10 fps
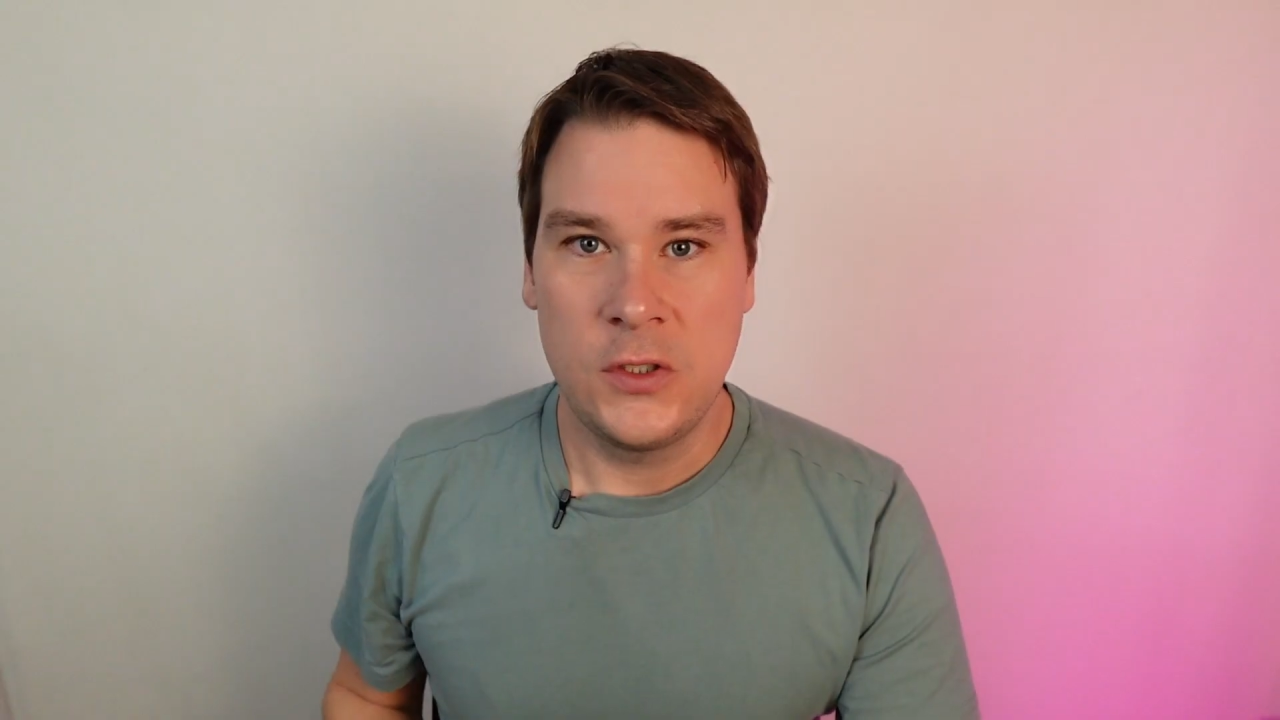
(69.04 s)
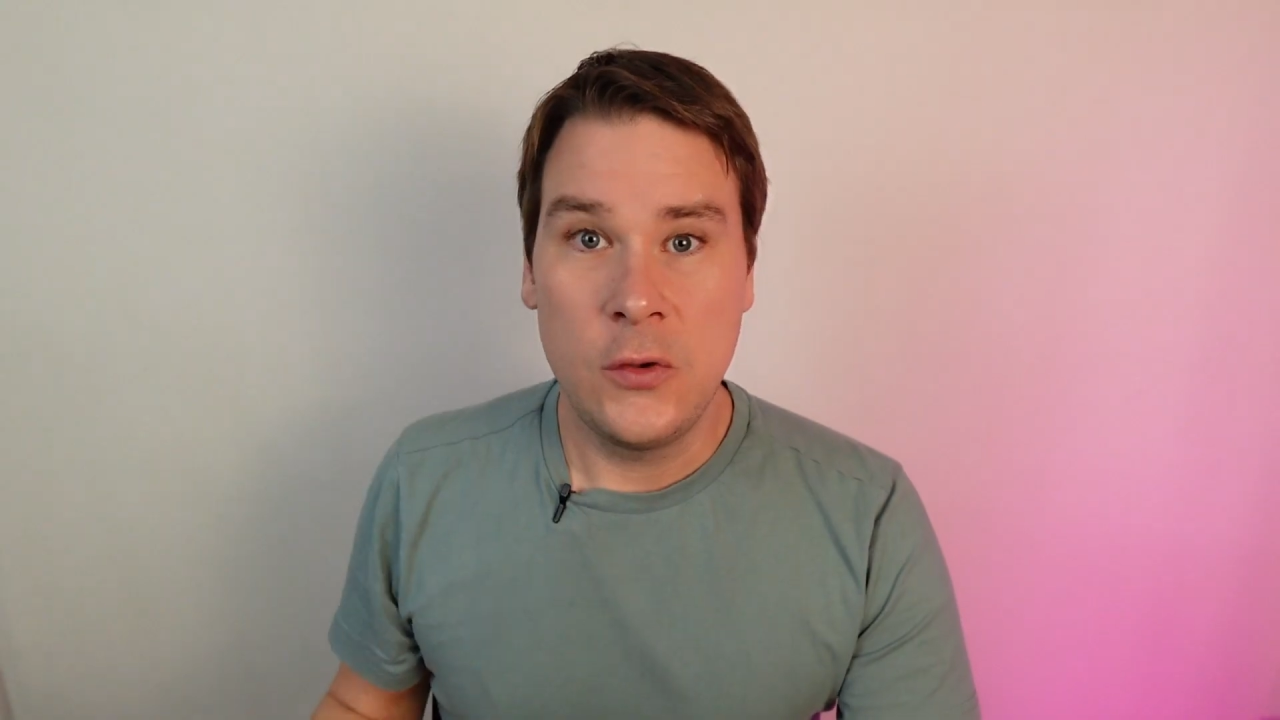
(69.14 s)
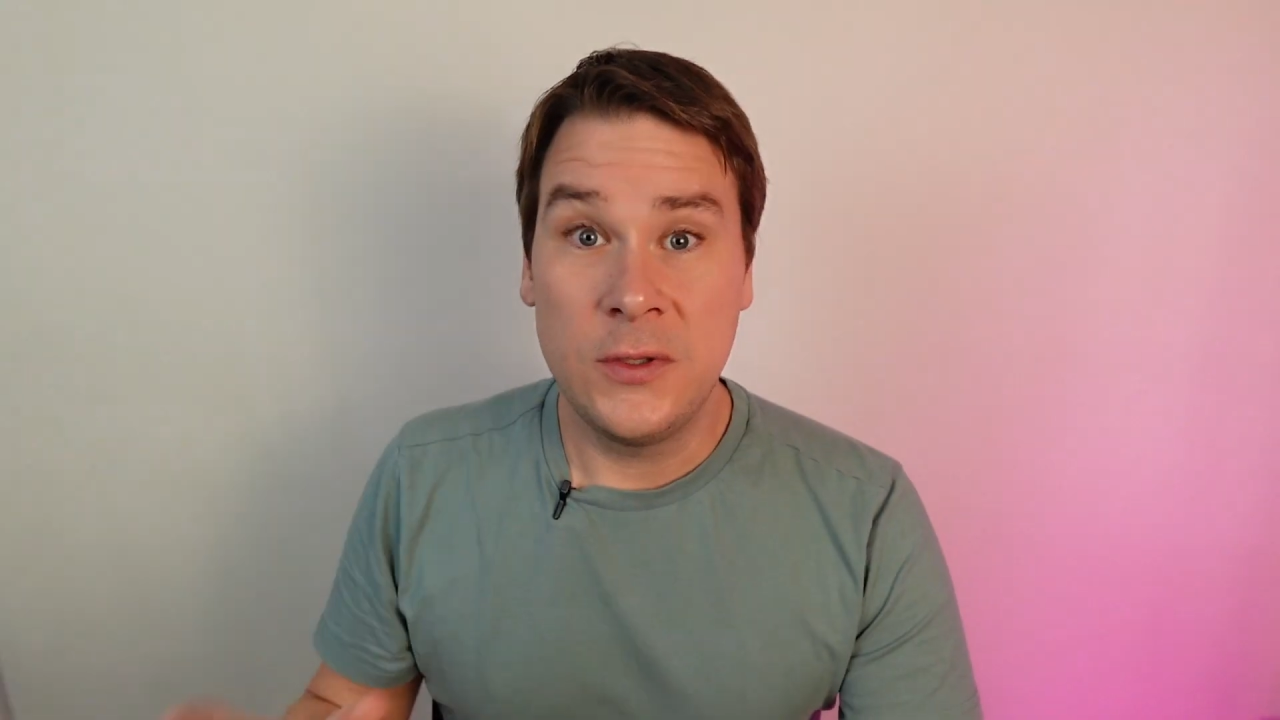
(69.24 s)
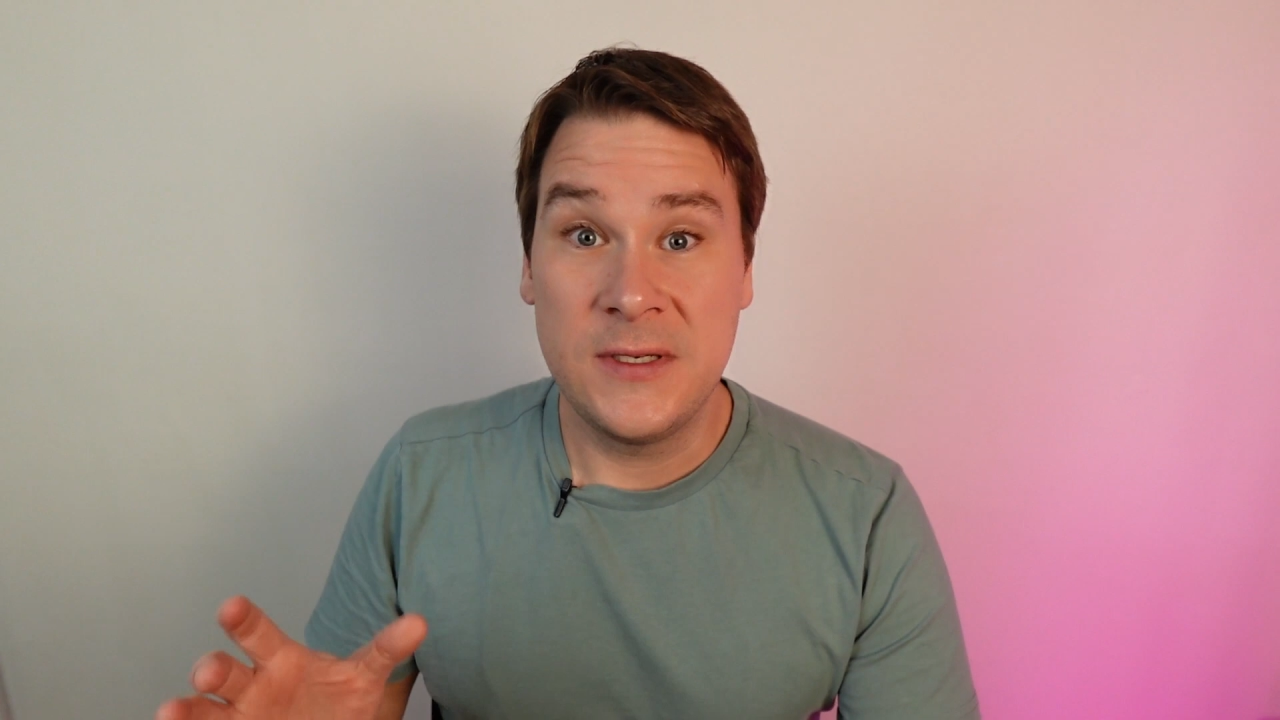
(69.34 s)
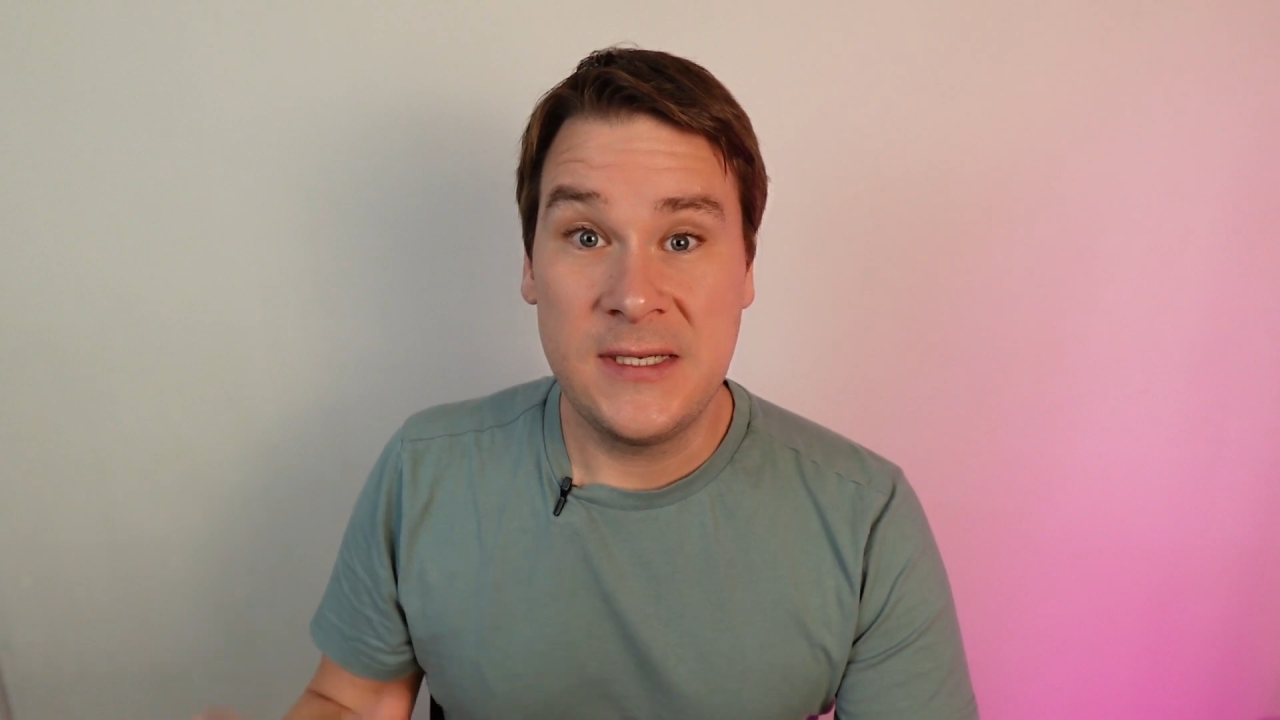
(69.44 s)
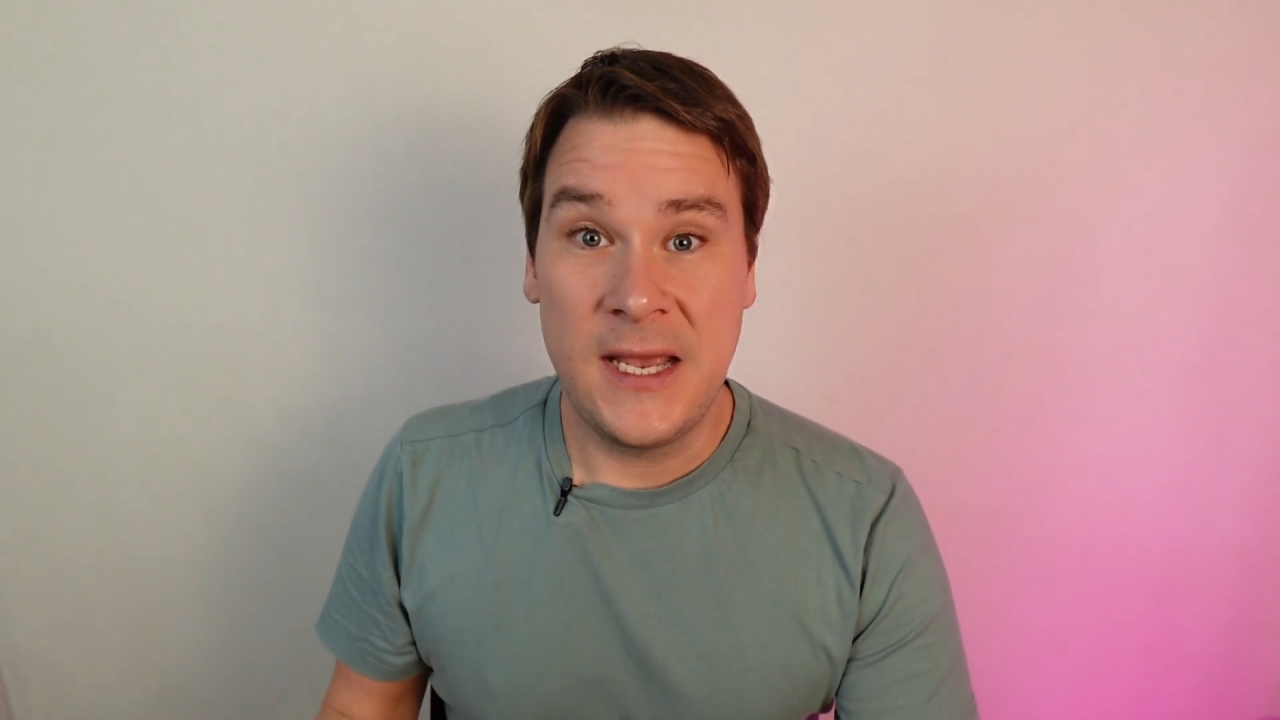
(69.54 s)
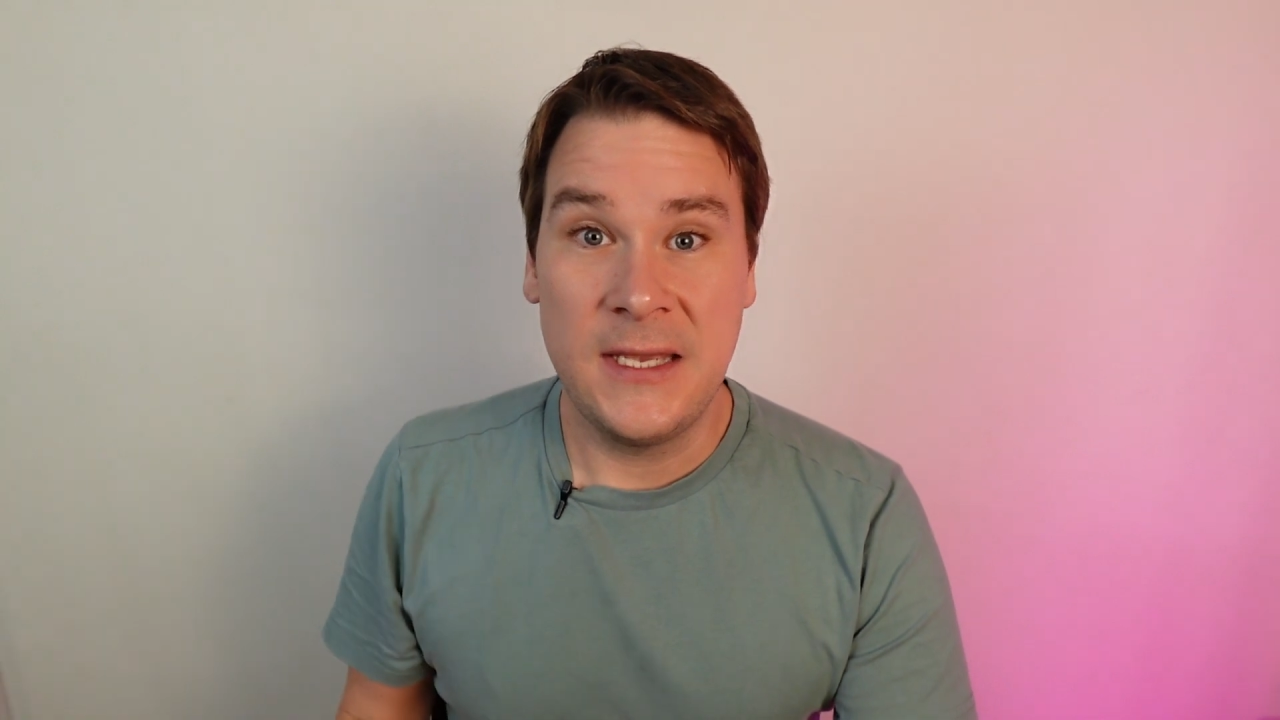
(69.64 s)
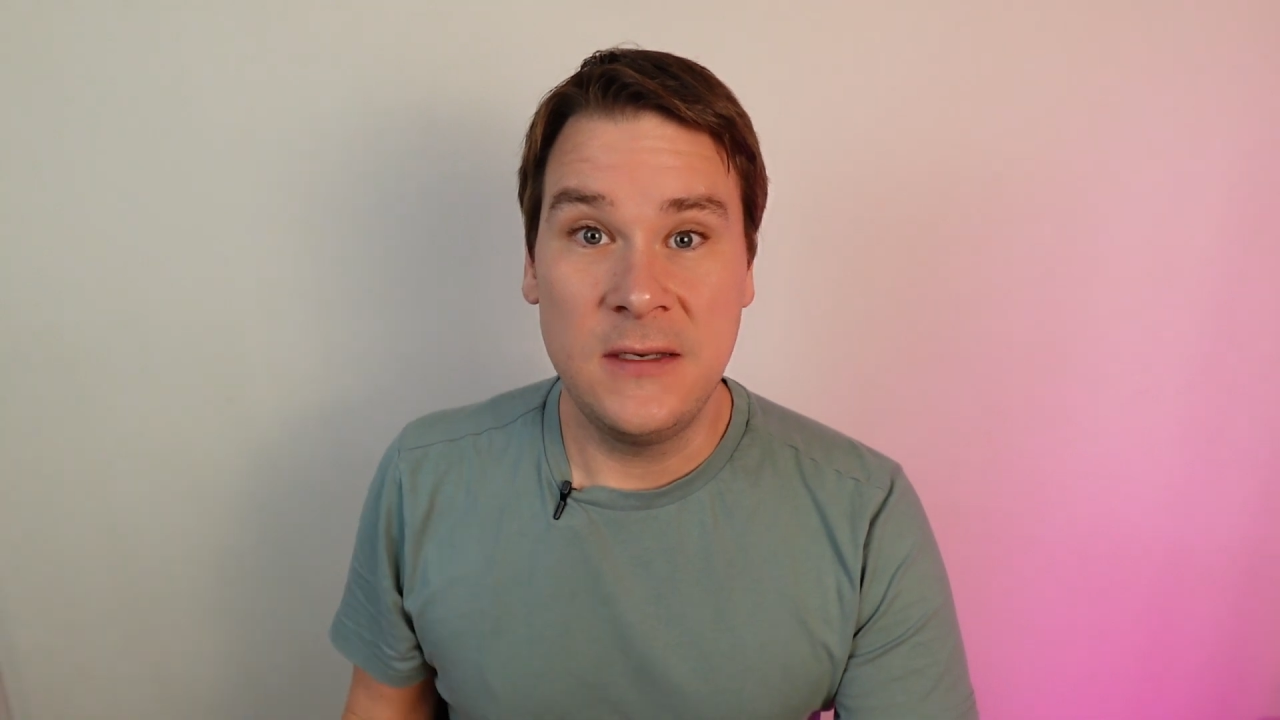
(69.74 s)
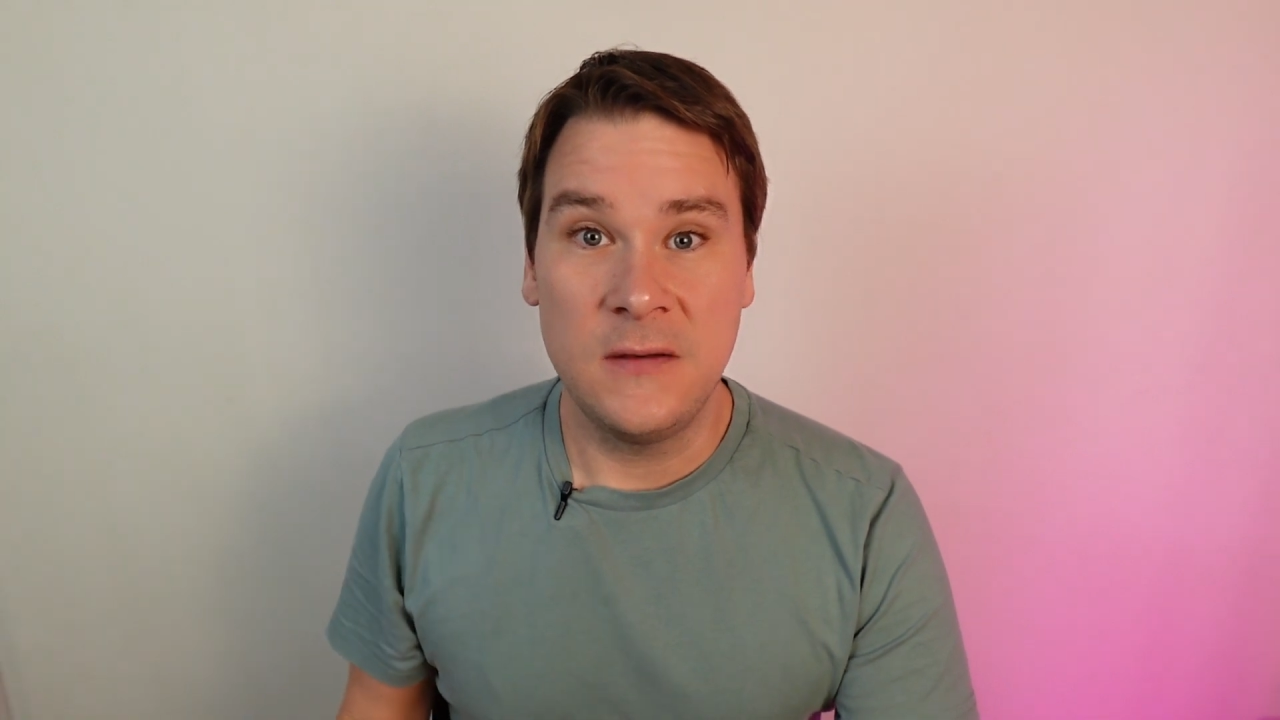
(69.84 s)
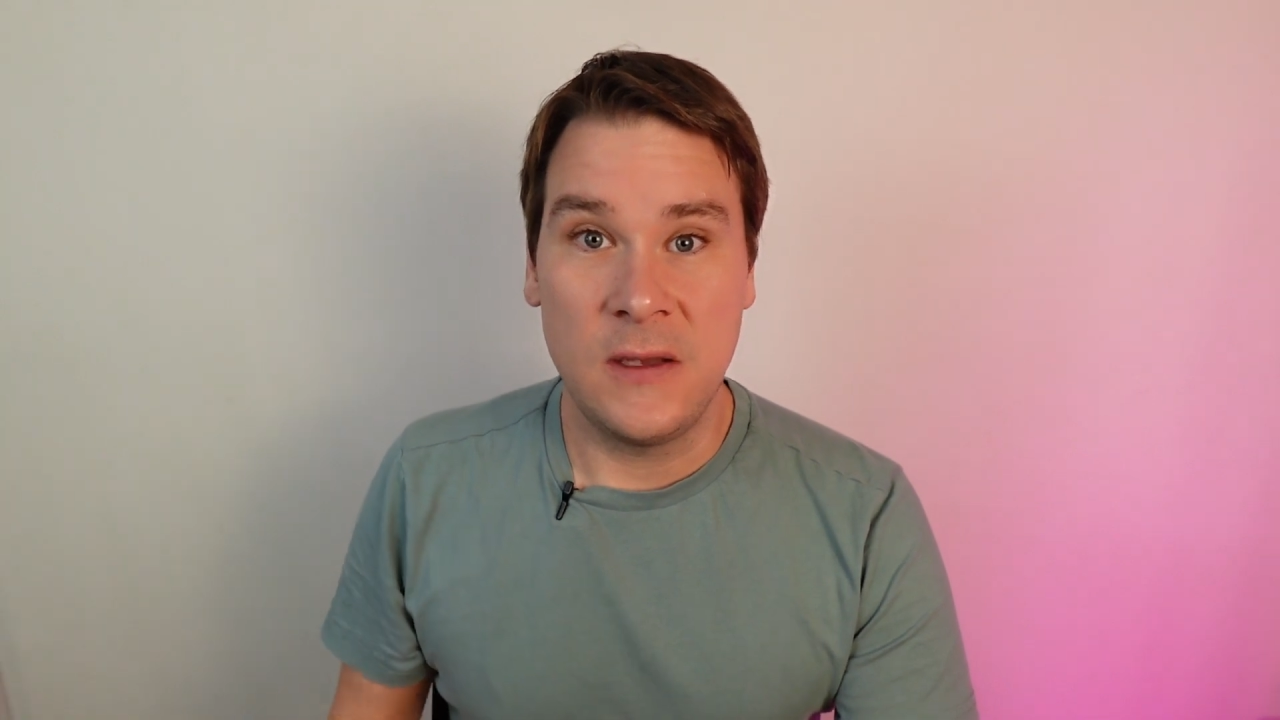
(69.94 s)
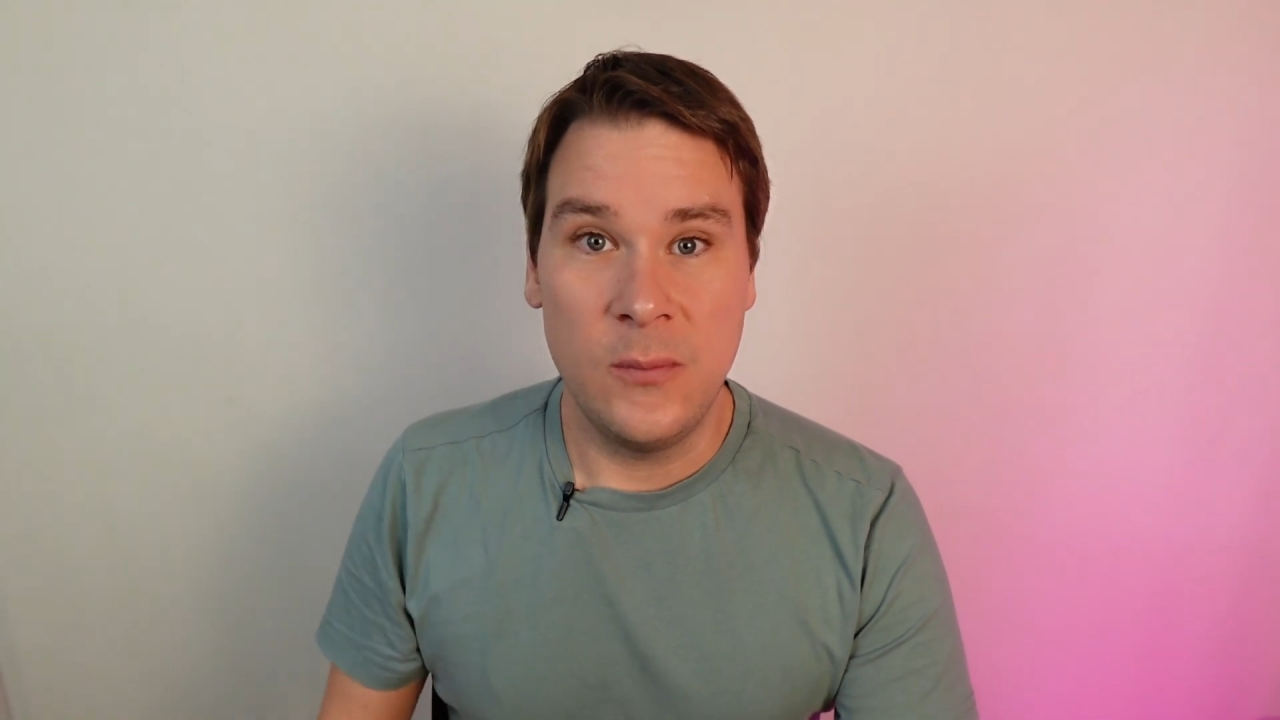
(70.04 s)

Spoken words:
So the second